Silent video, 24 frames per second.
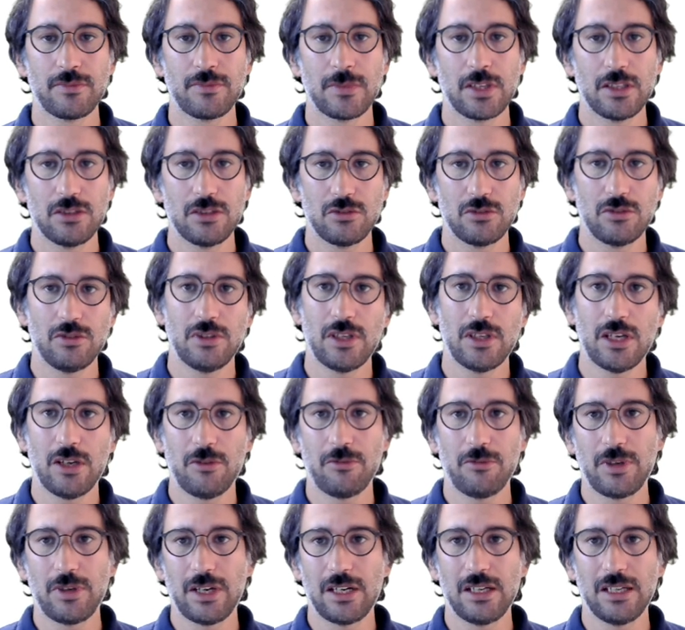So now we
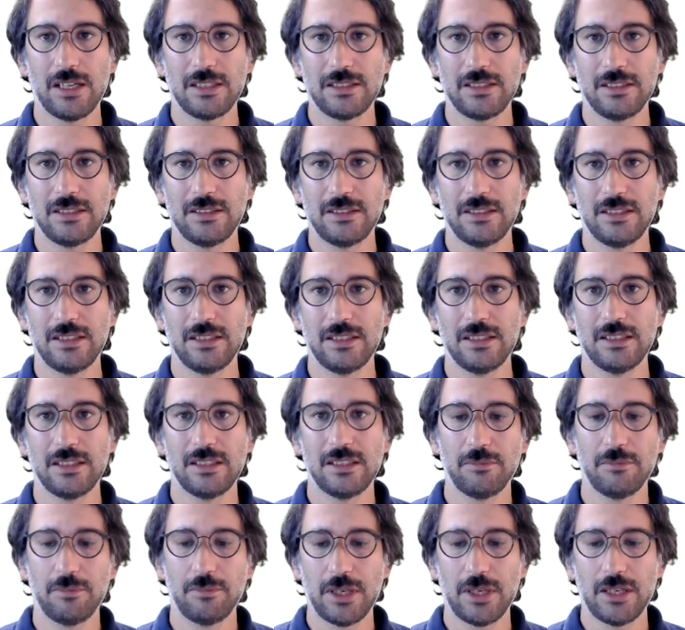are not in the
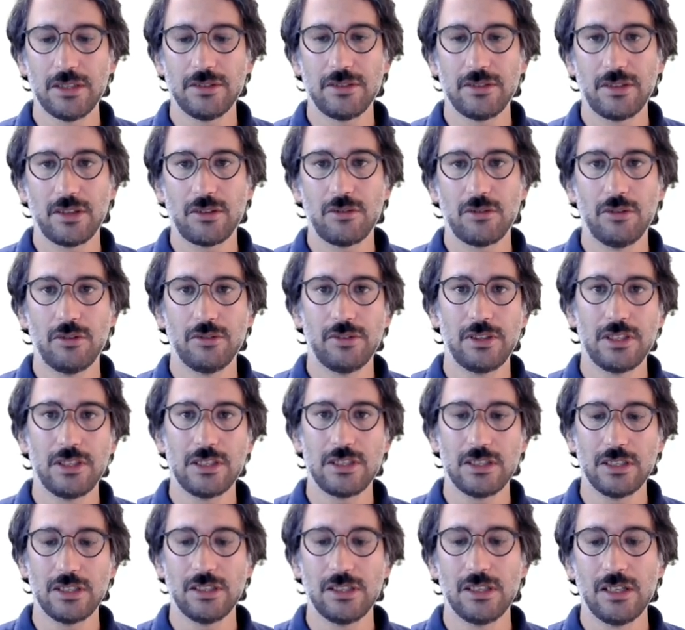boundary
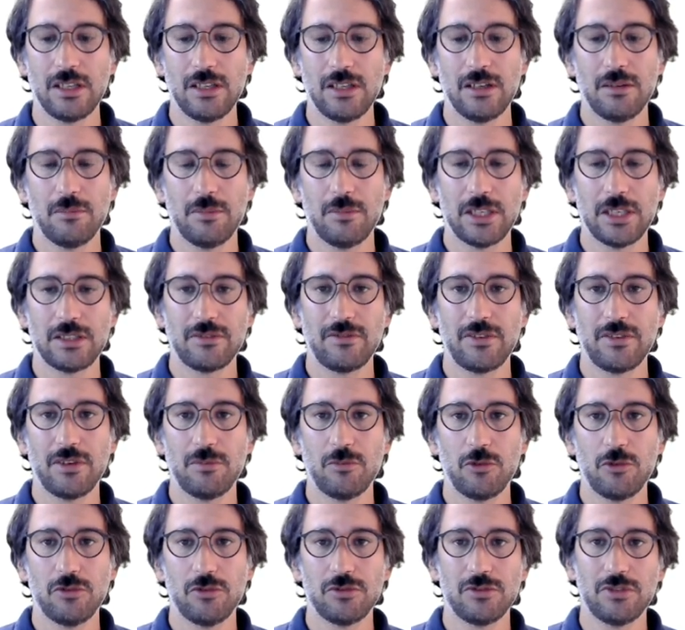condition, but we
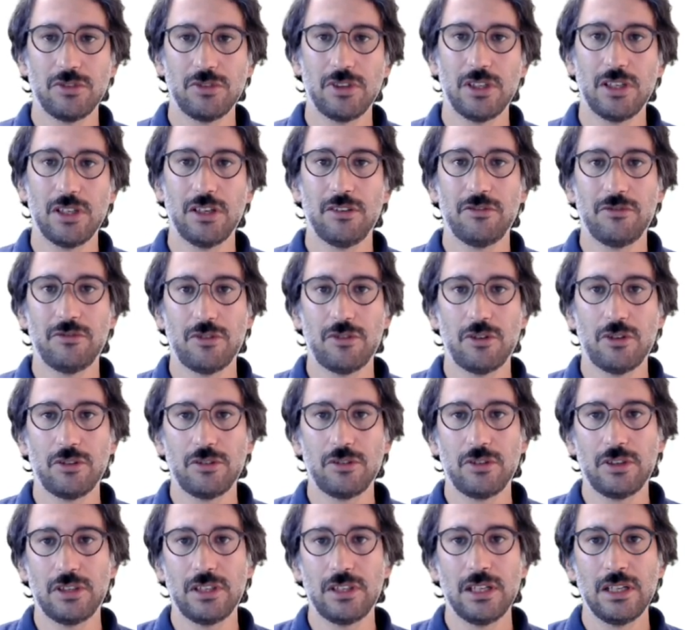moved
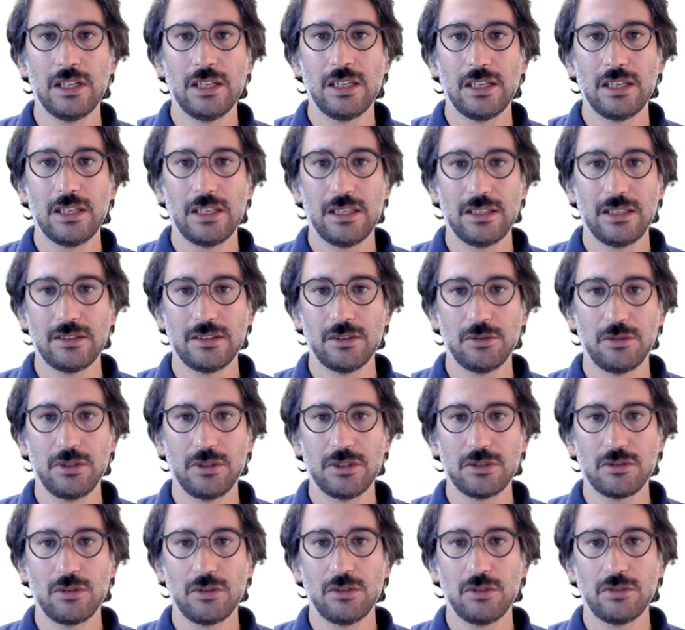further into
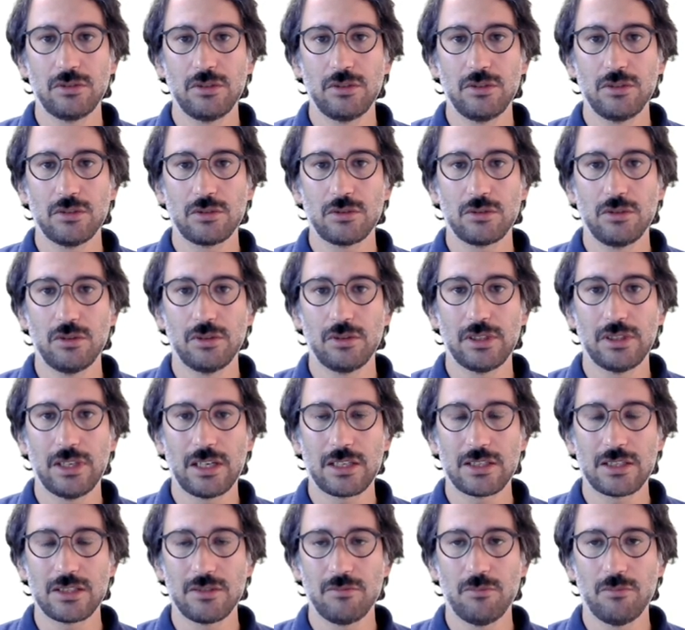discontinuous
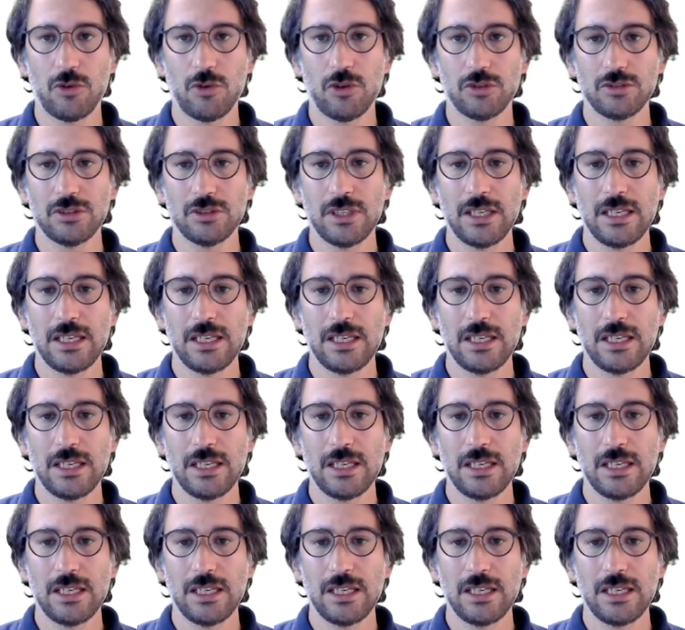conduction mode.